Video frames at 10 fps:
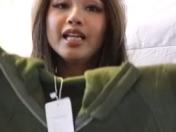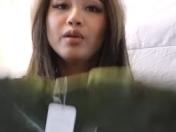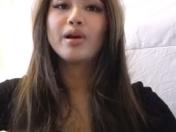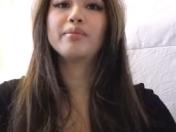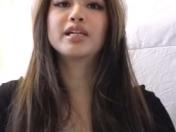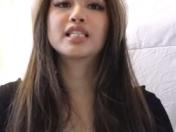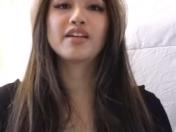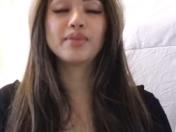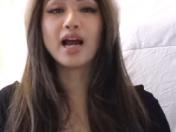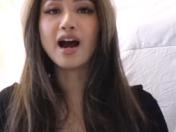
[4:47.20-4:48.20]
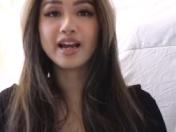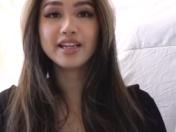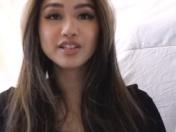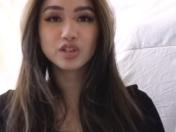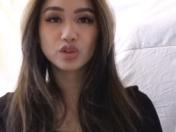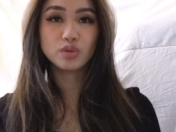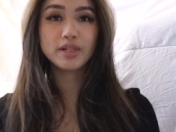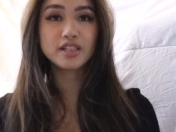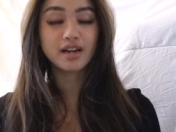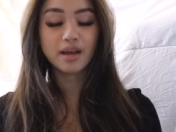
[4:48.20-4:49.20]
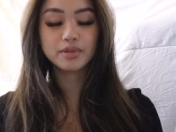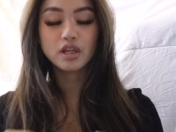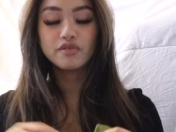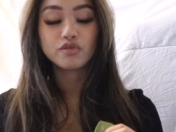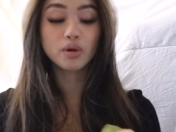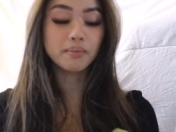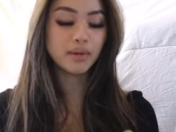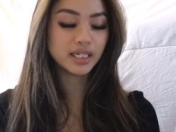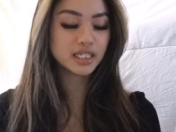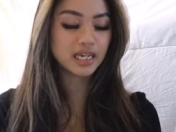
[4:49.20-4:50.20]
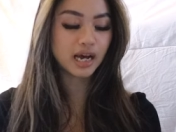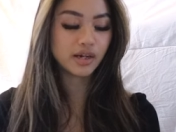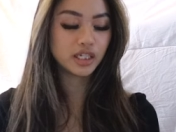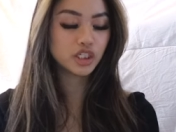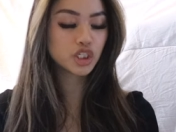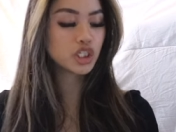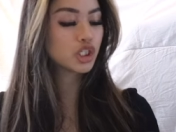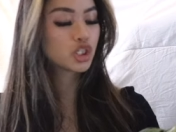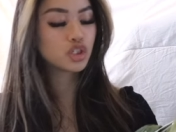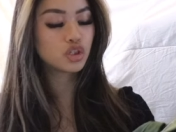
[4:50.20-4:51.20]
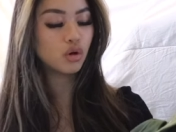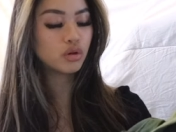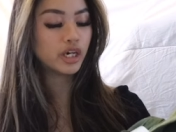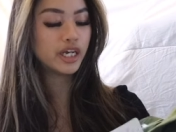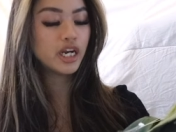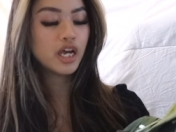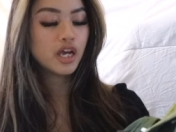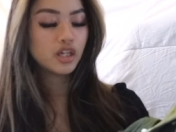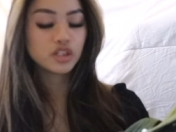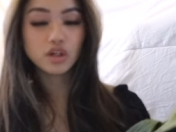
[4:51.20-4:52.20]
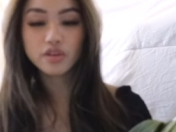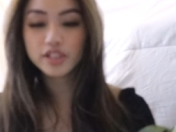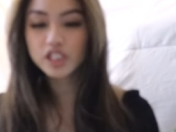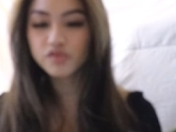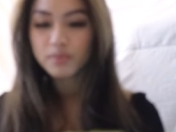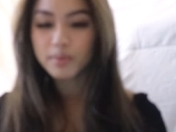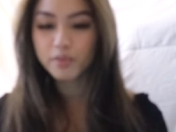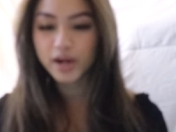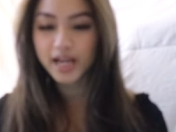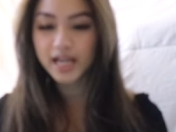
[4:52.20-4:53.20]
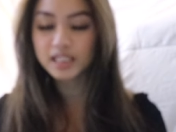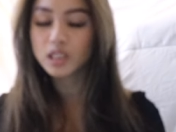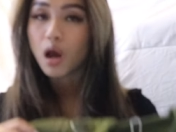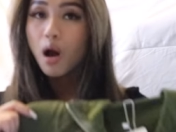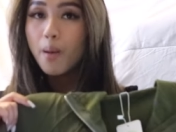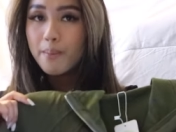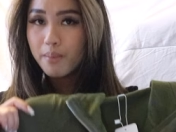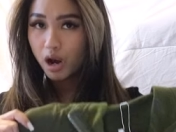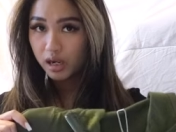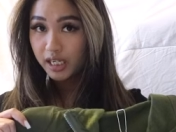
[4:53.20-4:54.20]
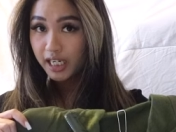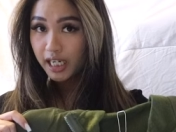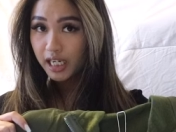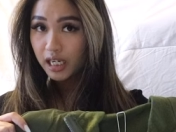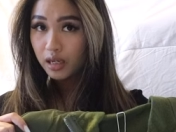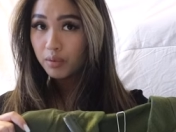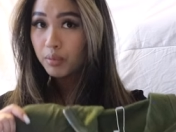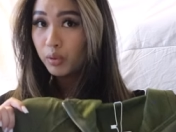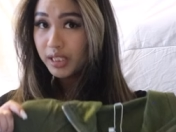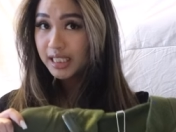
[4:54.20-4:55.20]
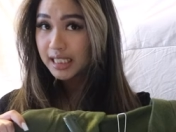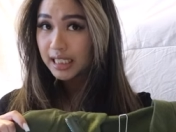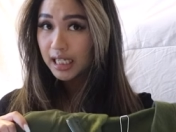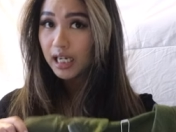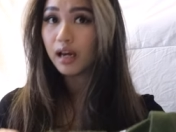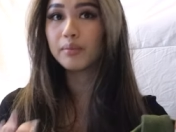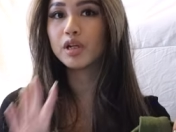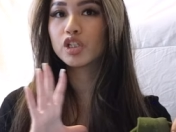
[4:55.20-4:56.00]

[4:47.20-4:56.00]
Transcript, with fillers: anyway because I've been eyeing scubas on Amazon for months now and it just looks so good. So this is from the brand Boniti. Boniti, I'm not